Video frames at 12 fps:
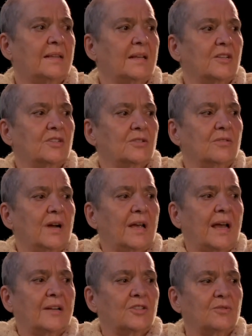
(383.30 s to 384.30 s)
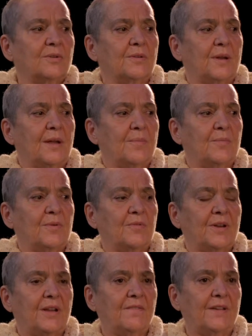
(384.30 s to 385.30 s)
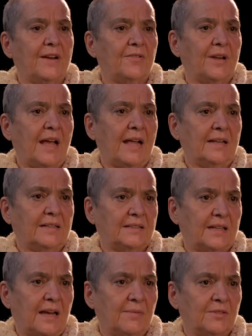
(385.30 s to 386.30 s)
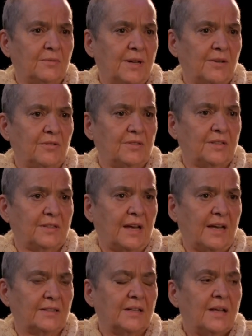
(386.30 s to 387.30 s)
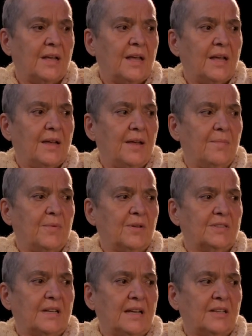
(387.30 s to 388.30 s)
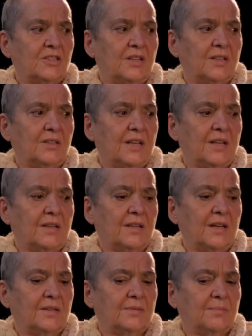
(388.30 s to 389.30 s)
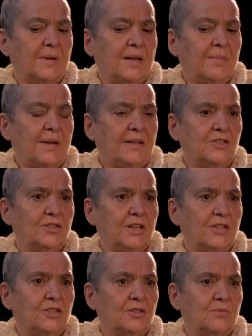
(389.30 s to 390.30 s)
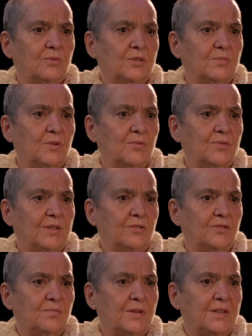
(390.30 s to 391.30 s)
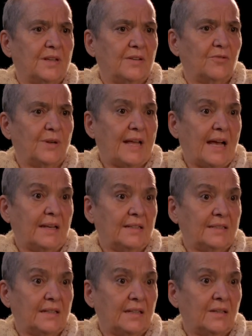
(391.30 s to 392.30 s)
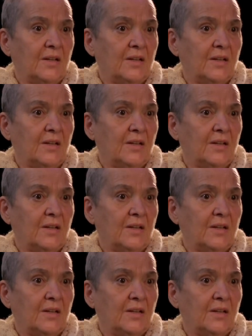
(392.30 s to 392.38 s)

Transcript: I think so. I had to reinvent reality. I was quite good at that because I actually think that my imagination was more real to me than reality.